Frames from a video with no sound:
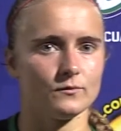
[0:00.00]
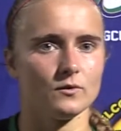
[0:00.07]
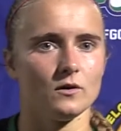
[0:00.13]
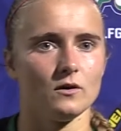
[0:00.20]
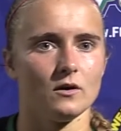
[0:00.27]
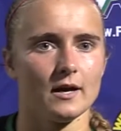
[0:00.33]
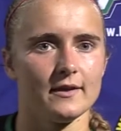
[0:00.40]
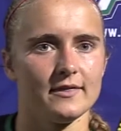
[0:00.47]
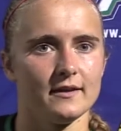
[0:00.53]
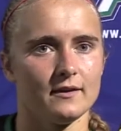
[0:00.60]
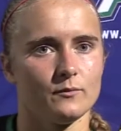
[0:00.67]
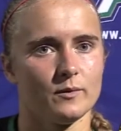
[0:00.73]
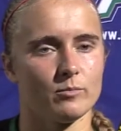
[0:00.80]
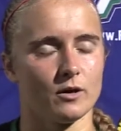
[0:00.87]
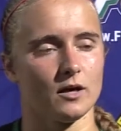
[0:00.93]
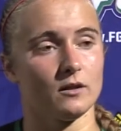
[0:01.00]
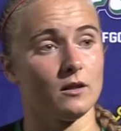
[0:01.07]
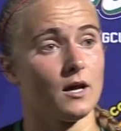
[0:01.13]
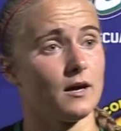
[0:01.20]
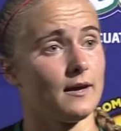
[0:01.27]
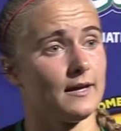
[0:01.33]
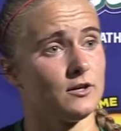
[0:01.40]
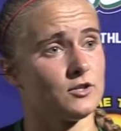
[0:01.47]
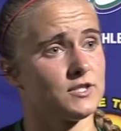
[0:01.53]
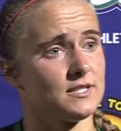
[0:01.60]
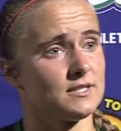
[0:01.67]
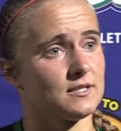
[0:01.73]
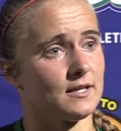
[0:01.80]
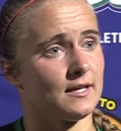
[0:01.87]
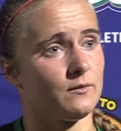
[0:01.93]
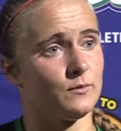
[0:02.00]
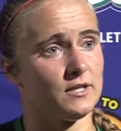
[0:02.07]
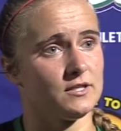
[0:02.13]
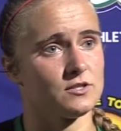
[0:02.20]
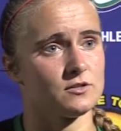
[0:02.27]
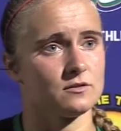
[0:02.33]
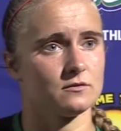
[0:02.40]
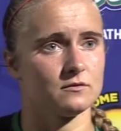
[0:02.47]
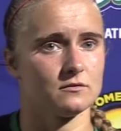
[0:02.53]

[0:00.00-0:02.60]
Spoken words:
Well, I think we brought a lot of energy tonight, which